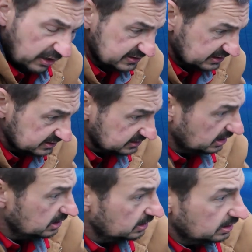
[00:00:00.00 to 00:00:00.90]
process.
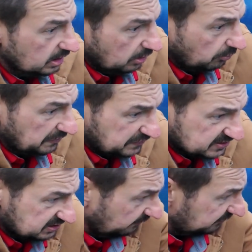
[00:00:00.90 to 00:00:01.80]
With the
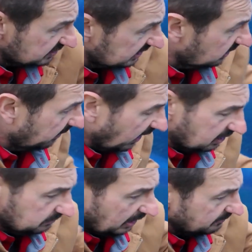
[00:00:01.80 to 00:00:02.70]
stuff that's on the
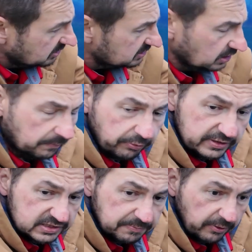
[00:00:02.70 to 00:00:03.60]
bottom, I'm just going to
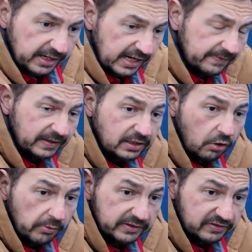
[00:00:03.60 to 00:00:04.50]
pre-spray and then
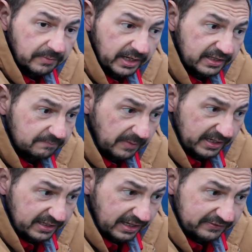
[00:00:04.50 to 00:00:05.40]
go into my
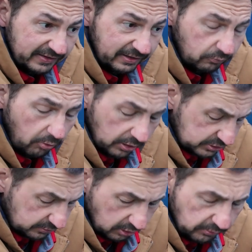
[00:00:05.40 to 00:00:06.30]
contact
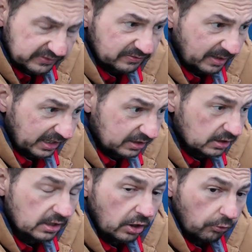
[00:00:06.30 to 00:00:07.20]
wash, or go into my
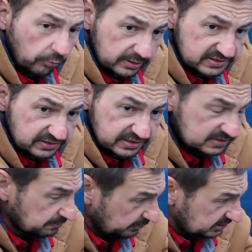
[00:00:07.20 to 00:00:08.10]

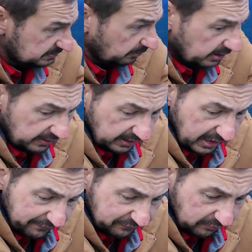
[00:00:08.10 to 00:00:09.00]
rinseless pre-spray then
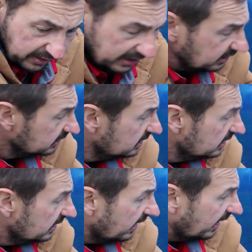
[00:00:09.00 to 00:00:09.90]
after that.
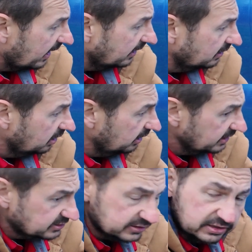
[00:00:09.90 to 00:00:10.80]
And
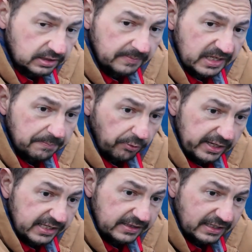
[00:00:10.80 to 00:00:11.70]
it's just going to make
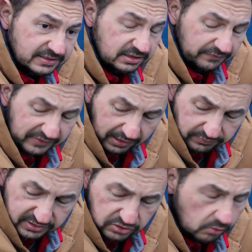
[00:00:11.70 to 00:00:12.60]
breaking that stuff
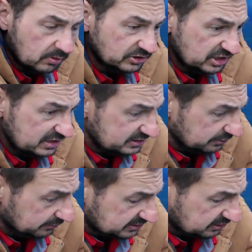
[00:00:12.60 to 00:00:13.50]
down so much
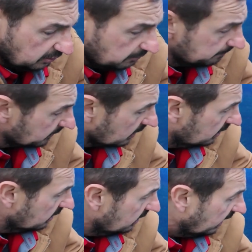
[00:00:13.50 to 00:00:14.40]
easier. So
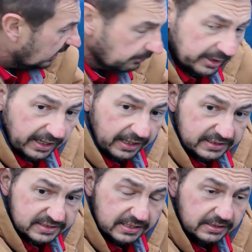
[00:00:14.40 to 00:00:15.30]
anyway,
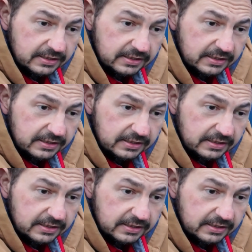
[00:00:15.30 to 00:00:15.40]
guys,